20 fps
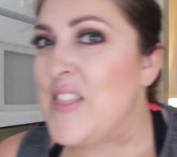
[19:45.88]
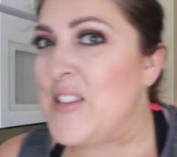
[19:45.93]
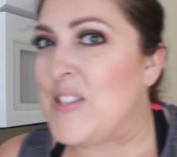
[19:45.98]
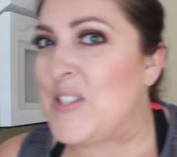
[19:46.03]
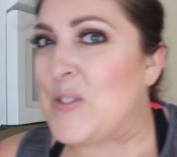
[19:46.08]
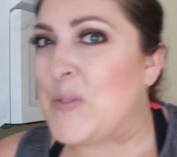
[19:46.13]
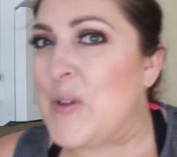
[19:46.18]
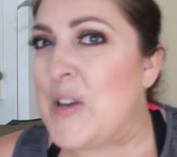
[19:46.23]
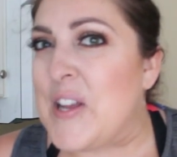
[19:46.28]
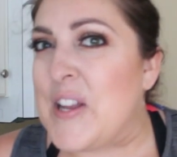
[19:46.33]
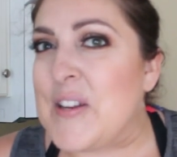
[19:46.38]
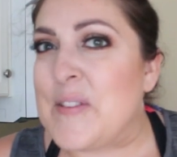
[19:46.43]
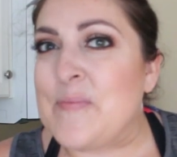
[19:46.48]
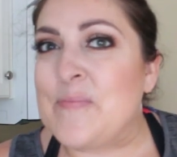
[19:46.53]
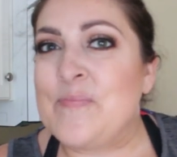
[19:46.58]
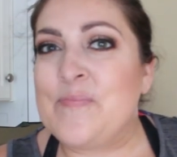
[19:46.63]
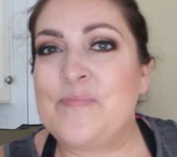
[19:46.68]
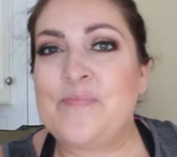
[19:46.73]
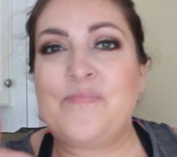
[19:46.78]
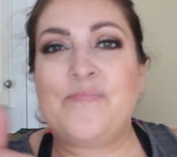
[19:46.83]
This
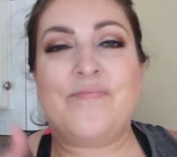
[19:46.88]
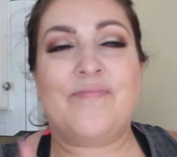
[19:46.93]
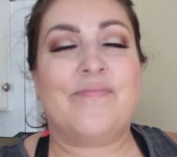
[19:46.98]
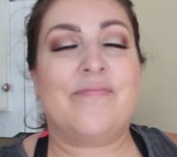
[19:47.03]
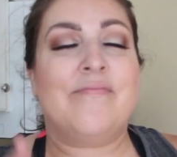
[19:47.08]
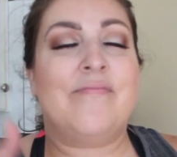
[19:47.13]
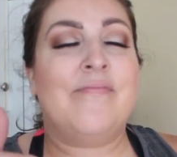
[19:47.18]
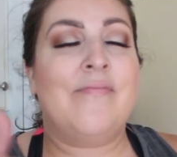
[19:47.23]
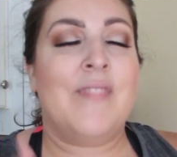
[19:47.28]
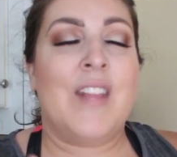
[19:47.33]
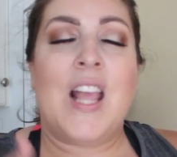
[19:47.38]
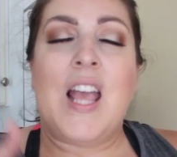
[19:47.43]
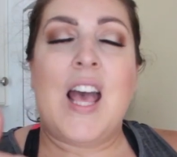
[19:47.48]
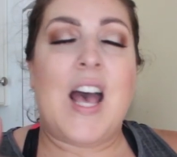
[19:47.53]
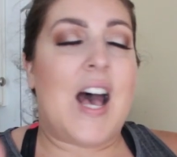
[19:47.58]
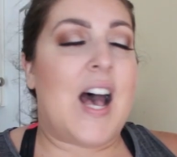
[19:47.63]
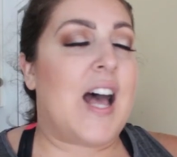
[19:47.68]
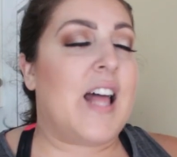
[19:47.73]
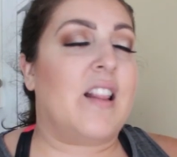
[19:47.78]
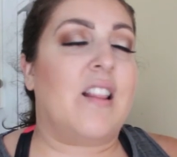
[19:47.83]
one,
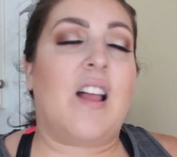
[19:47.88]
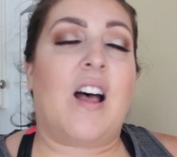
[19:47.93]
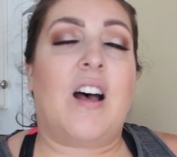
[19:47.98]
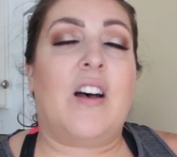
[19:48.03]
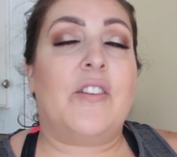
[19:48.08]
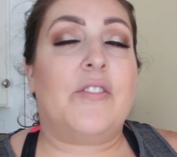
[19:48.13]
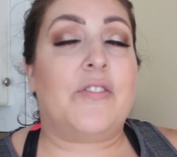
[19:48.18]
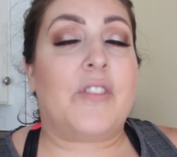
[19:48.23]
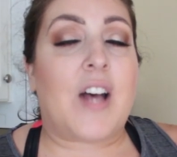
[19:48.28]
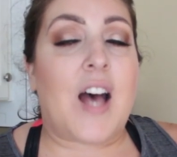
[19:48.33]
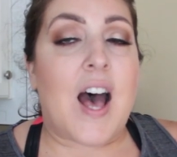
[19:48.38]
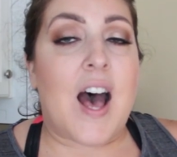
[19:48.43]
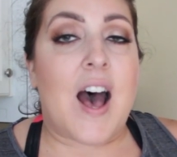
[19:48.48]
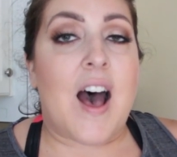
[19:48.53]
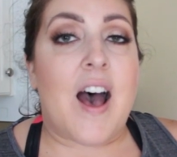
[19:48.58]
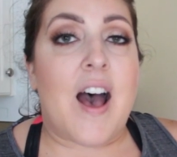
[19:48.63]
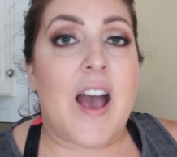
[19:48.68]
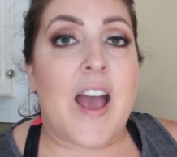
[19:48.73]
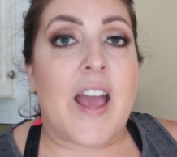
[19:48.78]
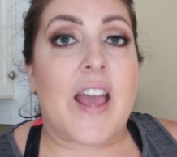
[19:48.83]
I love.
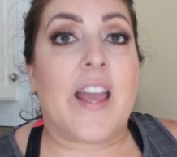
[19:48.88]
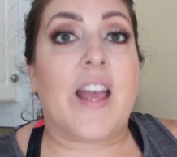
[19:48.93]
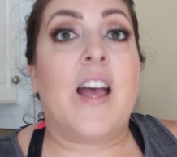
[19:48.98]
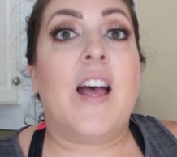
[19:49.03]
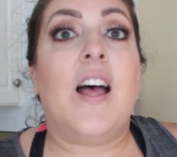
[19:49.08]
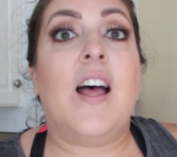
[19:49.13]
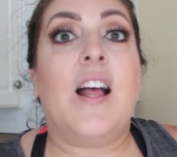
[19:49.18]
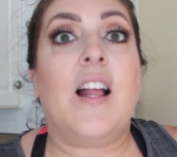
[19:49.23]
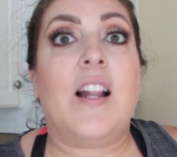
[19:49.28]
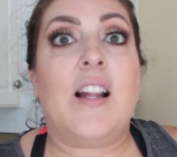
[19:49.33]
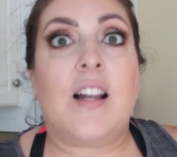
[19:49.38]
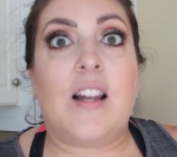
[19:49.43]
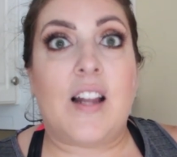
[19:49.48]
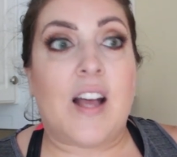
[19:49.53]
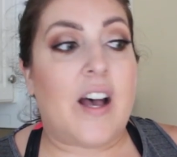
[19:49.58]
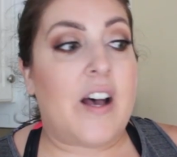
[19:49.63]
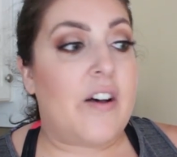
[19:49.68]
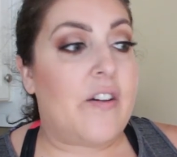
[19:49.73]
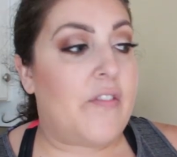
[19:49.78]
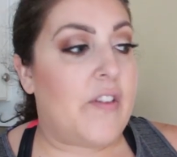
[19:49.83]
I
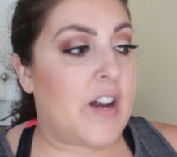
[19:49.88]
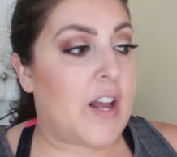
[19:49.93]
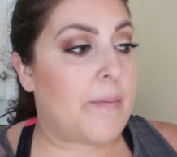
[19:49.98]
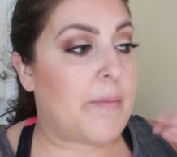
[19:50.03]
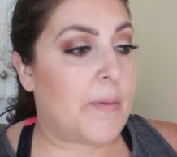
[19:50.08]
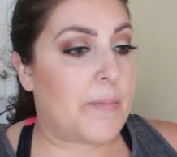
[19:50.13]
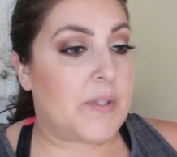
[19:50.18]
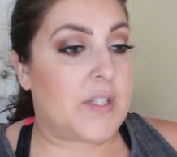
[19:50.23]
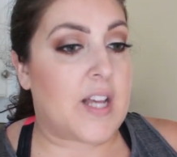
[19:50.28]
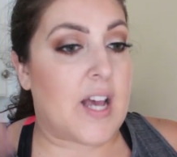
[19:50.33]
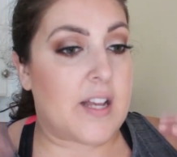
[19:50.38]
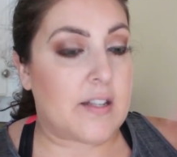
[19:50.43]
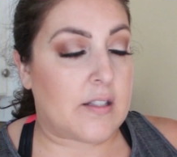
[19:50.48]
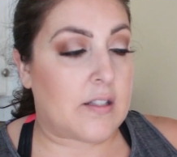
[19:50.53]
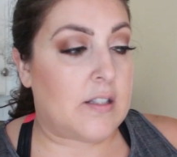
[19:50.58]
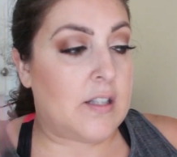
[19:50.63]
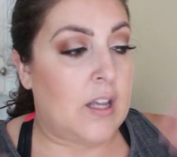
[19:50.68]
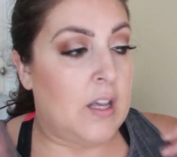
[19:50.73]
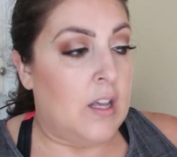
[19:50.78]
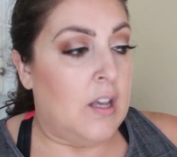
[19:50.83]
love and I'm
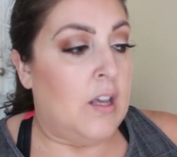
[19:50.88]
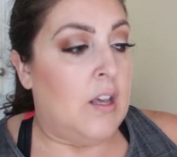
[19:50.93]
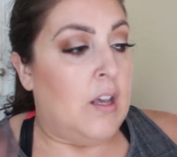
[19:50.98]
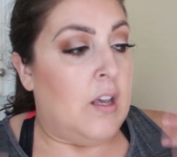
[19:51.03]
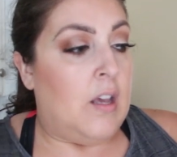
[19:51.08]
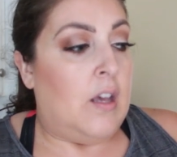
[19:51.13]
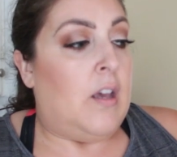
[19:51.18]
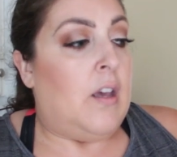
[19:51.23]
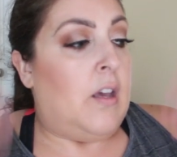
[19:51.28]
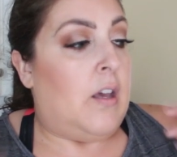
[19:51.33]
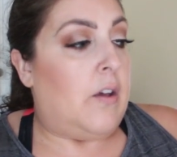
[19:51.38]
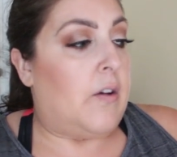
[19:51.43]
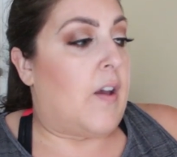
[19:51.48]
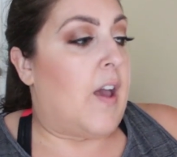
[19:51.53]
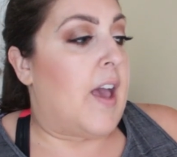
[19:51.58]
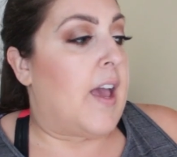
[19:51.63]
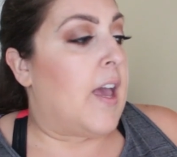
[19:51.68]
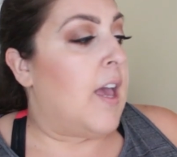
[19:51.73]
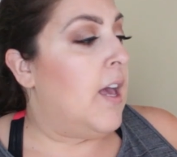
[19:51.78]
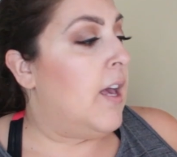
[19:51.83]
obsessed.
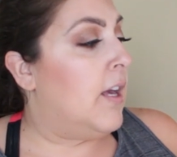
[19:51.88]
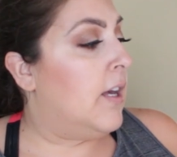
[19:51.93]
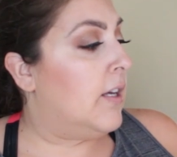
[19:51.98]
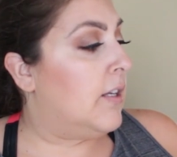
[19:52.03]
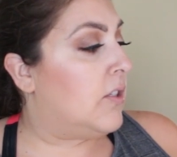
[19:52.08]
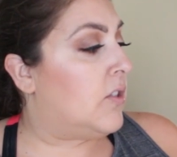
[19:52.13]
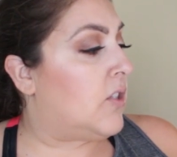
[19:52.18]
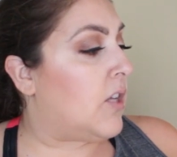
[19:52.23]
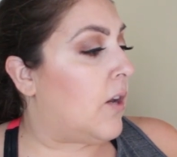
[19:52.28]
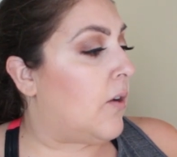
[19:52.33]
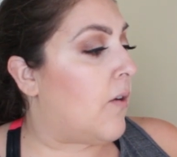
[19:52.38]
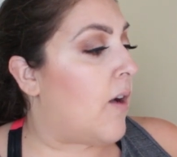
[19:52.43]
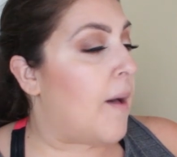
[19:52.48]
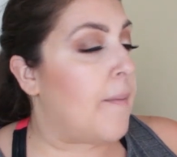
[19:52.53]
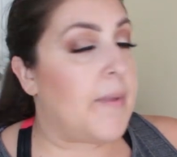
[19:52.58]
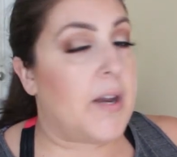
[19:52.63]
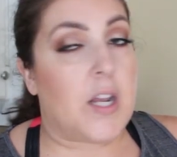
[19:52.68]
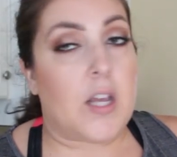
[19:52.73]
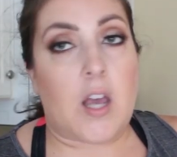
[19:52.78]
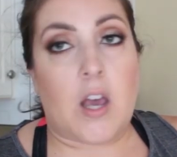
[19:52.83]
Okay, so
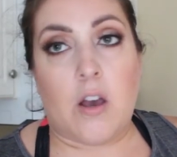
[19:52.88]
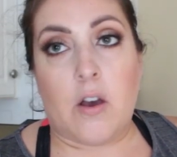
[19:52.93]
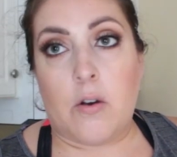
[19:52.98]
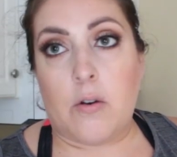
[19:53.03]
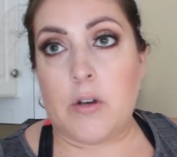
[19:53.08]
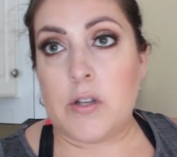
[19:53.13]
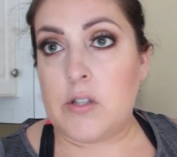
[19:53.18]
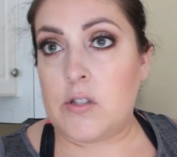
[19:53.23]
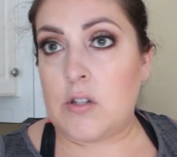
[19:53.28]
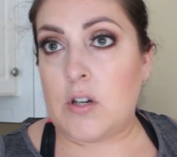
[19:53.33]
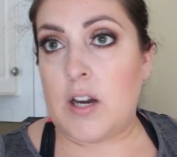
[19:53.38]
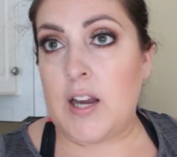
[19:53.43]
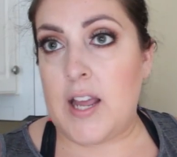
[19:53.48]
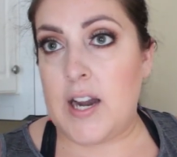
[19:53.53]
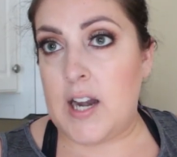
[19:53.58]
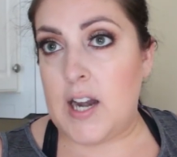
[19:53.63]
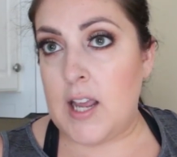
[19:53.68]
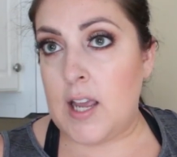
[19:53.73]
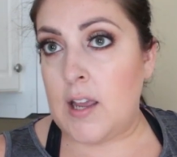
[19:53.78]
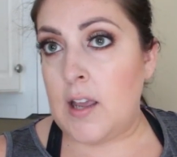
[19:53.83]
I'm gonna go start
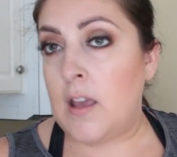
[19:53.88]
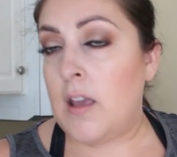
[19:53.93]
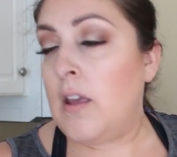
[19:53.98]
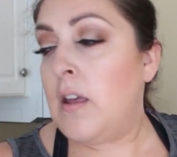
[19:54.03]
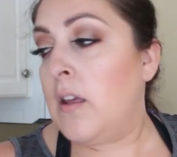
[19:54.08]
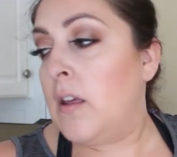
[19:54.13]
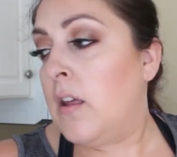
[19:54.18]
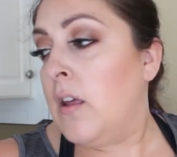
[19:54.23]
editing